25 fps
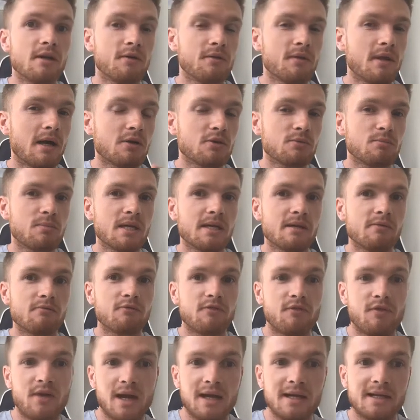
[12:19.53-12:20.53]
and that was being
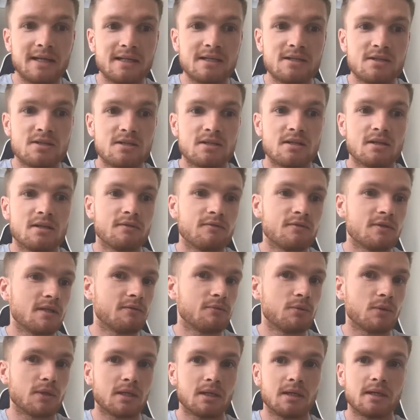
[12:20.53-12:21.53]
fairly
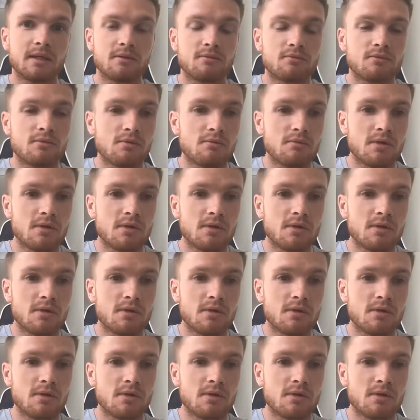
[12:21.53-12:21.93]
conservative with click-through